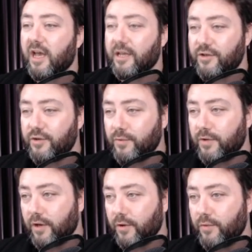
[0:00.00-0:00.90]
and you
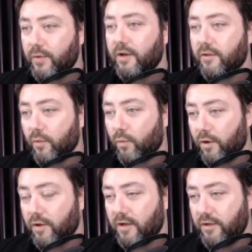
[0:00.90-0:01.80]
know that
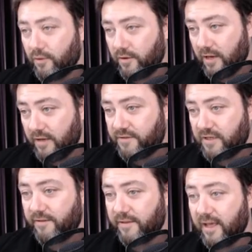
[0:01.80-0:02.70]
what I've
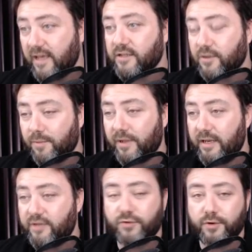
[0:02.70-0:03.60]
said there is
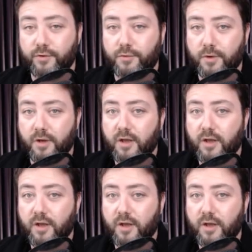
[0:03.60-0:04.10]
completely true,